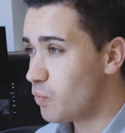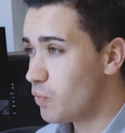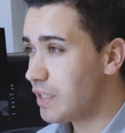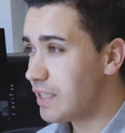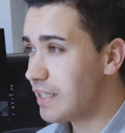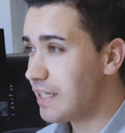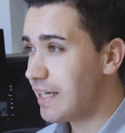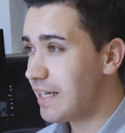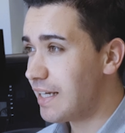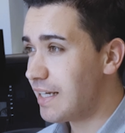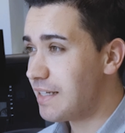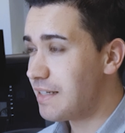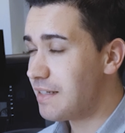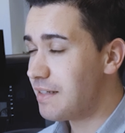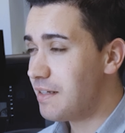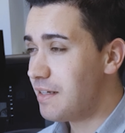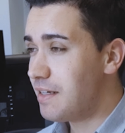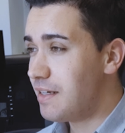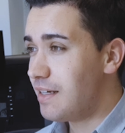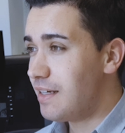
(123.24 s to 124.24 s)
We
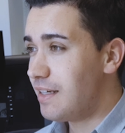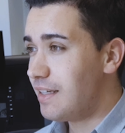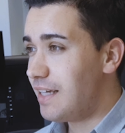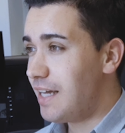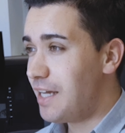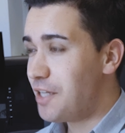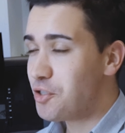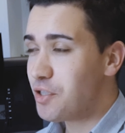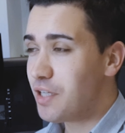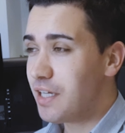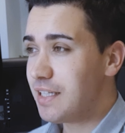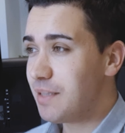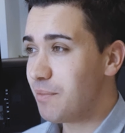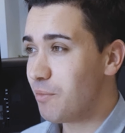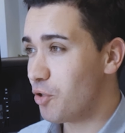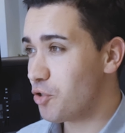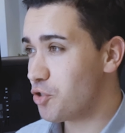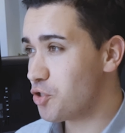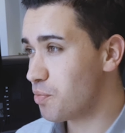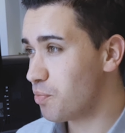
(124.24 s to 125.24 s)
can educate
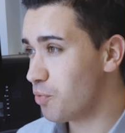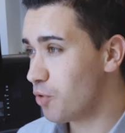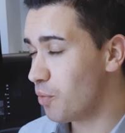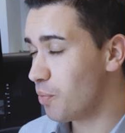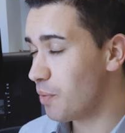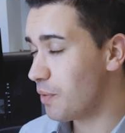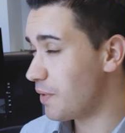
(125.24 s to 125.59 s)
them on support,